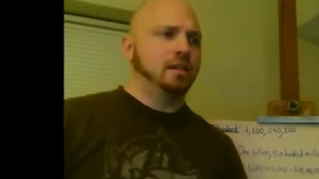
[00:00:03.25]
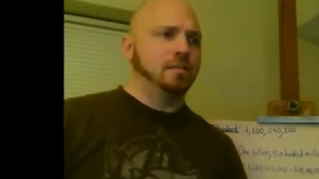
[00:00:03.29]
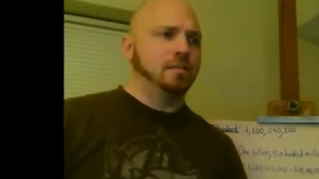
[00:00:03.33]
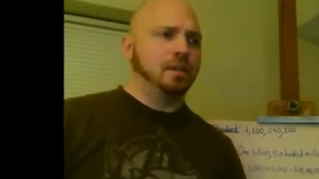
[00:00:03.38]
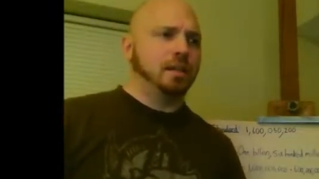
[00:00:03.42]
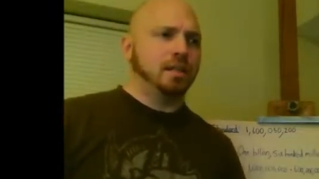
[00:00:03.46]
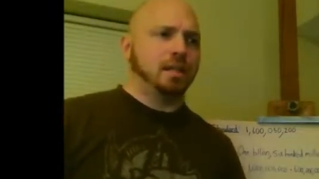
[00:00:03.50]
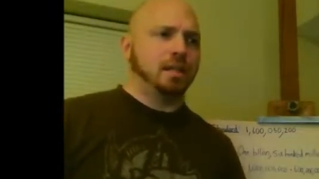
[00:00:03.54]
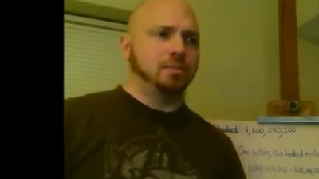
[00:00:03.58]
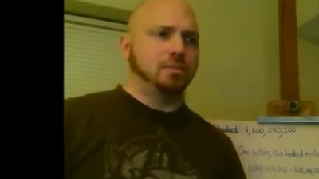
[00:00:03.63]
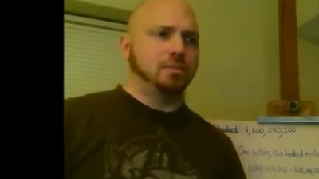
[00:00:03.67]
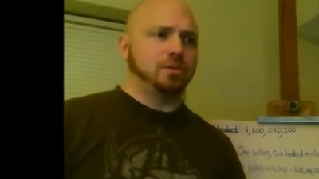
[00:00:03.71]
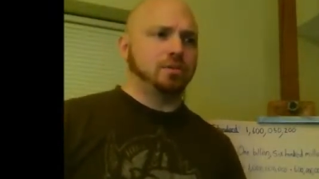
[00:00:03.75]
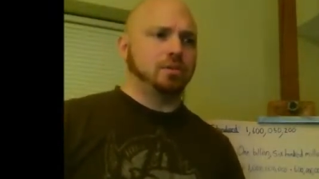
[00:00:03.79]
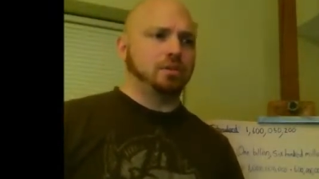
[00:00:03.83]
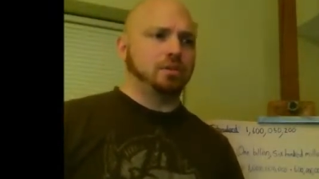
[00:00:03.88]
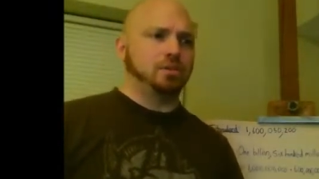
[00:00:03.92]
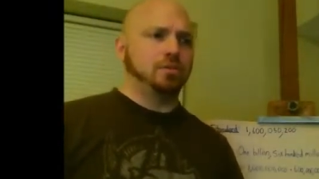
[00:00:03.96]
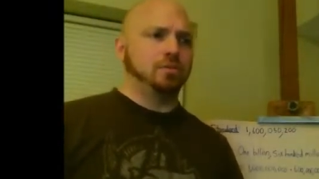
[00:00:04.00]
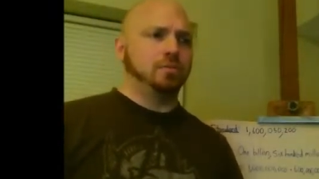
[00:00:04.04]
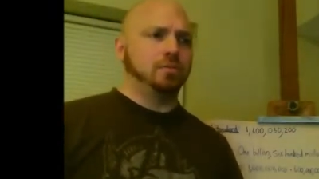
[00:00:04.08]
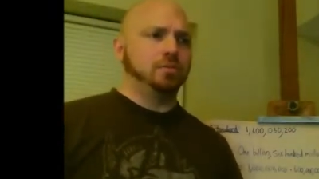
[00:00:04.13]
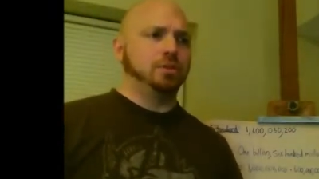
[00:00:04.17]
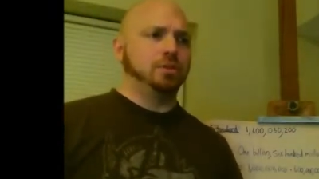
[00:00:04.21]
being able to
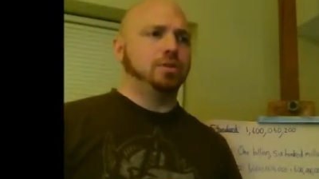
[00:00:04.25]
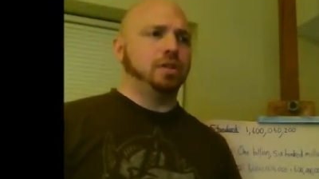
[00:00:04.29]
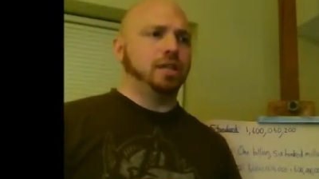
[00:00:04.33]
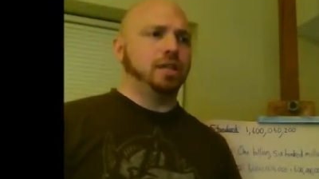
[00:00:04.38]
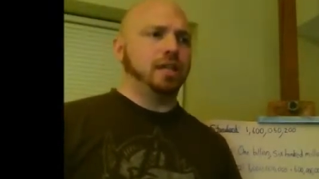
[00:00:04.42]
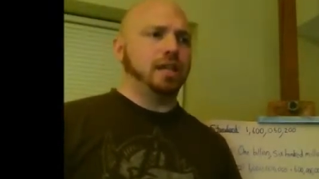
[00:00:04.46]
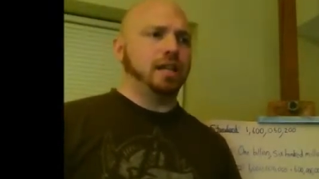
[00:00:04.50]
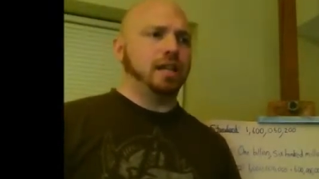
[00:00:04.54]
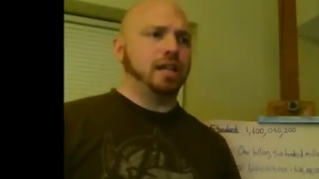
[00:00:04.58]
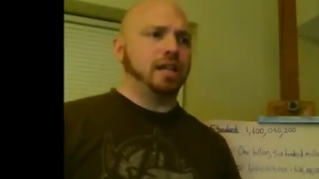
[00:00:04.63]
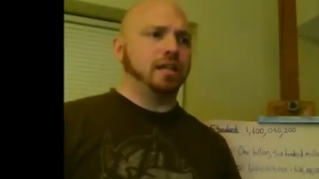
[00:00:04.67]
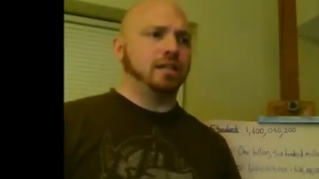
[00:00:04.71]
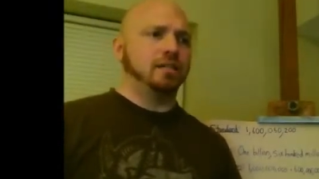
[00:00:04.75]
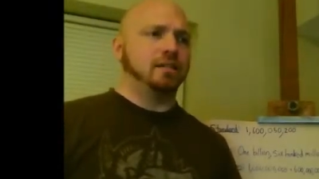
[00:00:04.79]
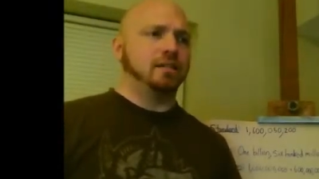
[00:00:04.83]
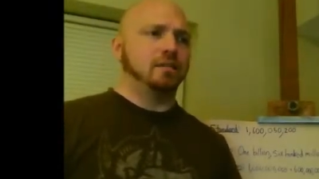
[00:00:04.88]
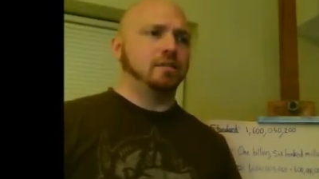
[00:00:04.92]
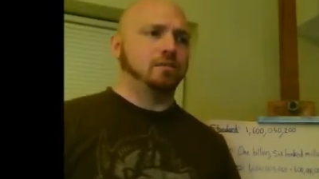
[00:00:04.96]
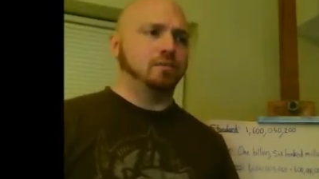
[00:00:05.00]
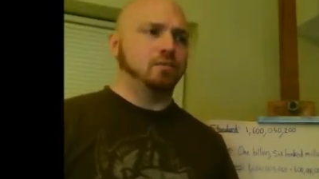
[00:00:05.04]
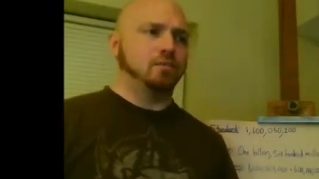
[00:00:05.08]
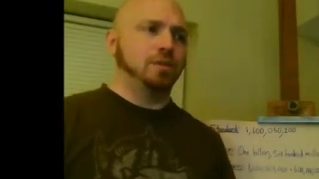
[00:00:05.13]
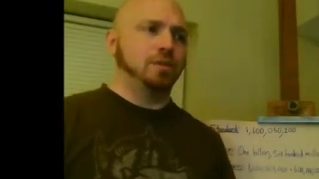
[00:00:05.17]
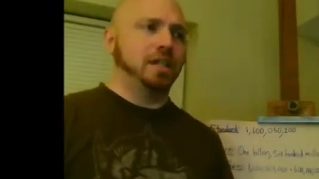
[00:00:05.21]
communicate,
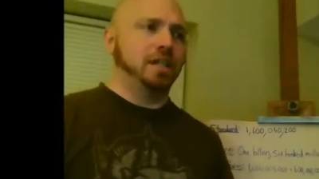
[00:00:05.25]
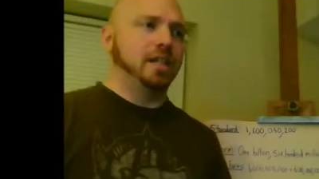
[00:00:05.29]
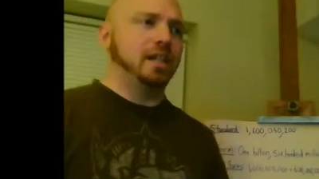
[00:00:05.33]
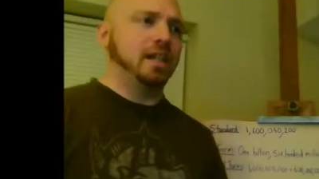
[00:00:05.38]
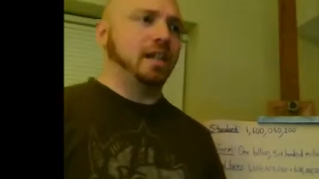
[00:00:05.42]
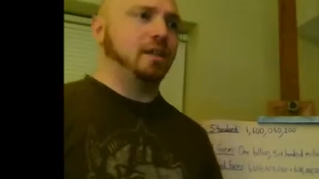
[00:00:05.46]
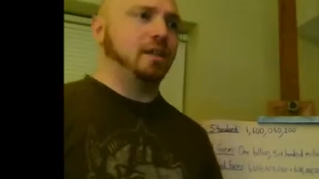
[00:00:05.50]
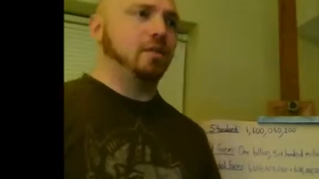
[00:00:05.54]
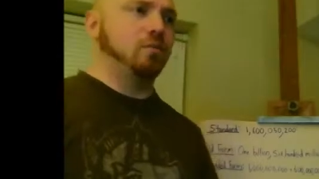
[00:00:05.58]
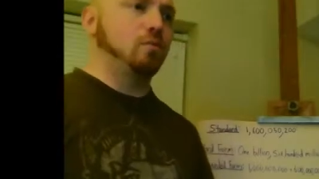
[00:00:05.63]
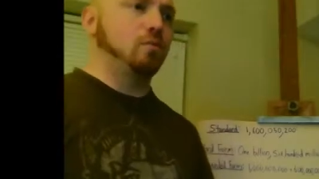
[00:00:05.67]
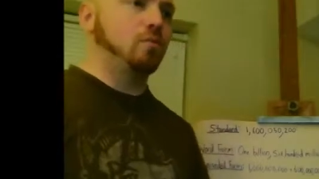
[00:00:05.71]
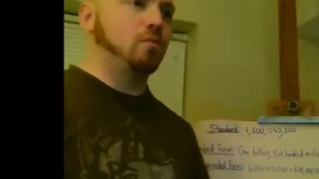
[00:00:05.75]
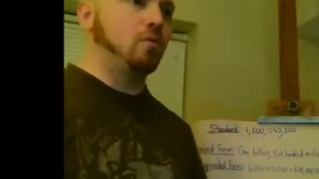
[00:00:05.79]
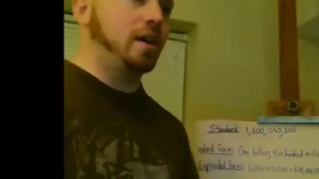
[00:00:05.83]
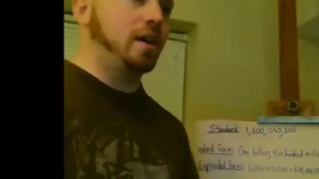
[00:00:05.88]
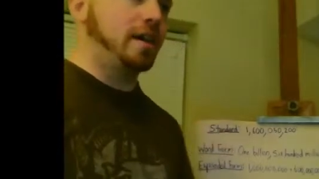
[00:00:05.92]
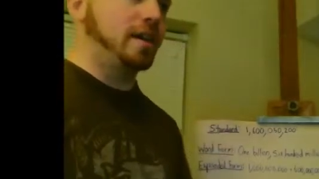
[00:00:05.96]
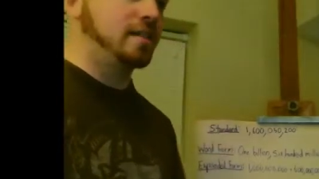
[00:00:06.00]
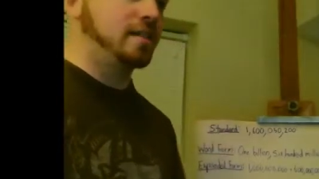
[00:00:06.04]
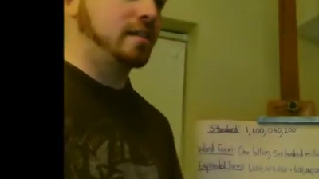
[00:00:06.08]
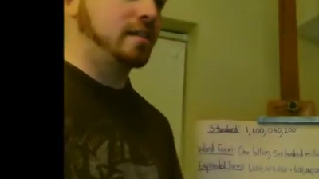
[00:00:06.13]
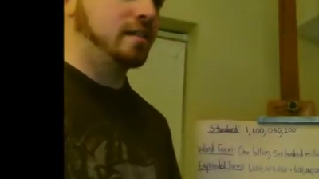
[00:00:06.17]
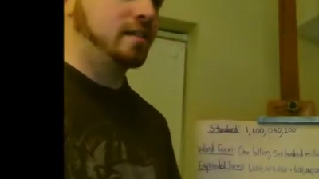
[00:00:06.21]
read, and
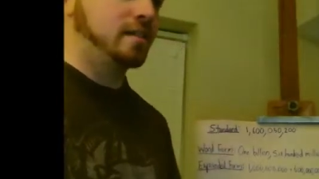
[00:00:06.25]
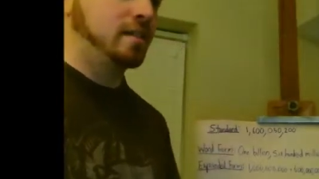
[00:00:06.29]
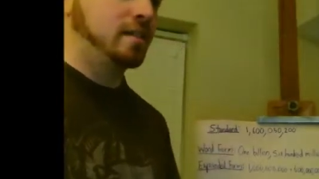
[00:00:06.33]
write